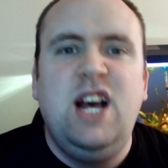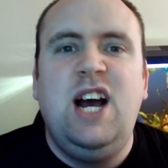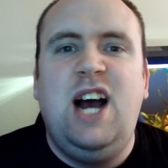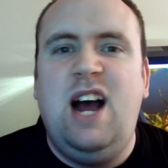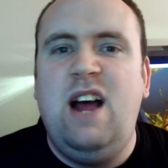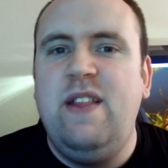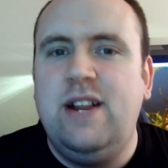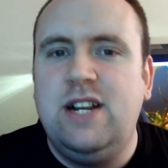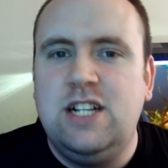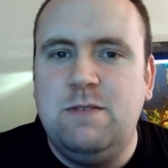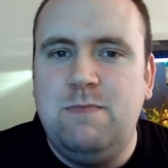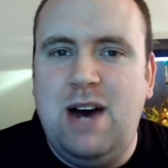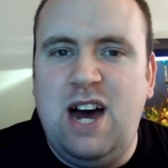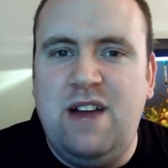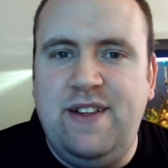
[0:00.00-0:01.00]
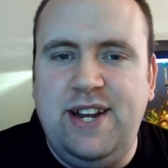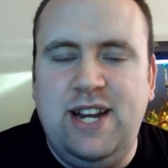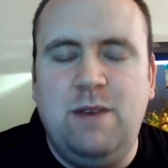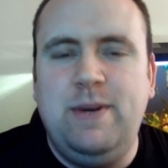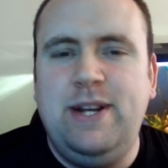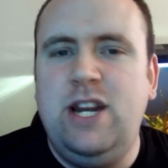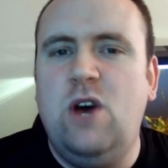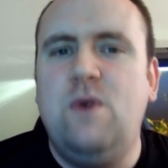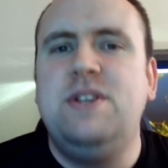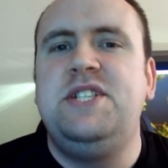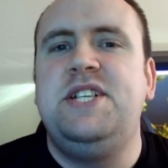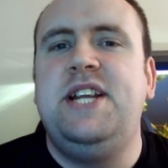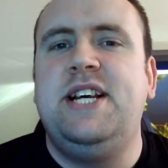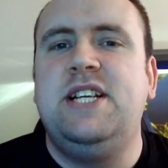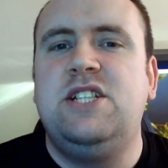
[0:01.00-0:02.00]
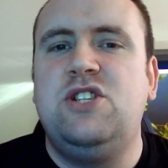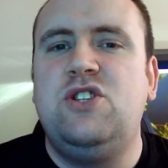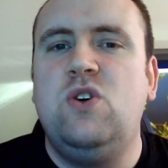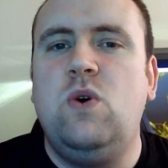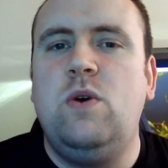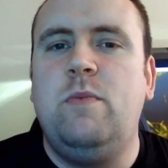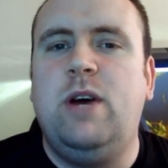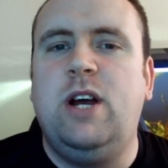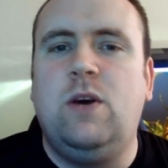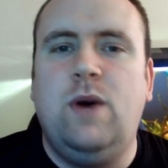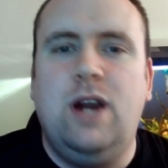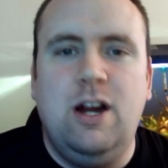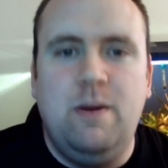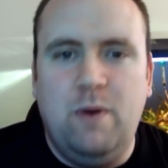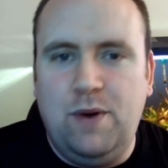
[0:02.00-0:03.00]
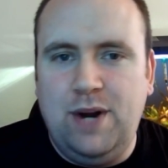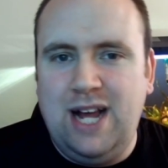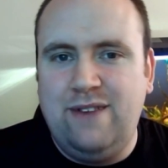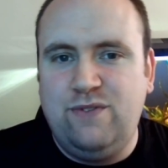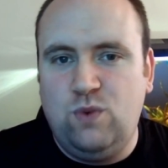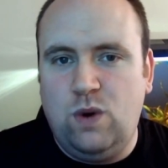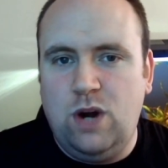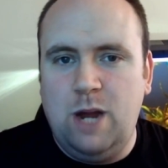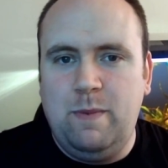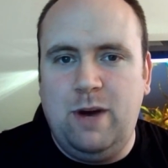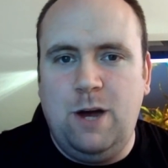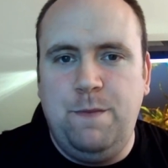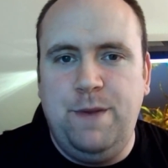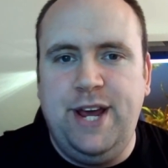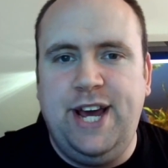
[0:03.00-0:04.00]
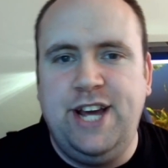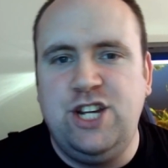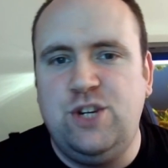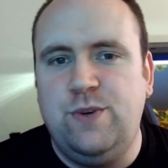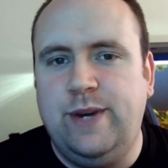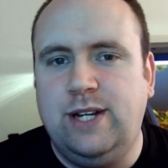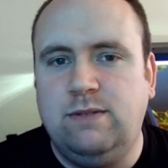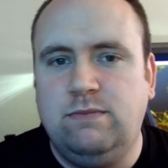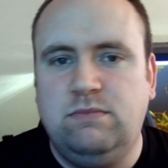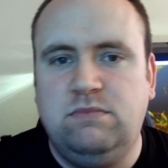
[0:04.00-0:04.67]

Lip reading: And that doesn't matter then, there'll be no acidics at all in my aquarium. I won't have to worry about a pH swing.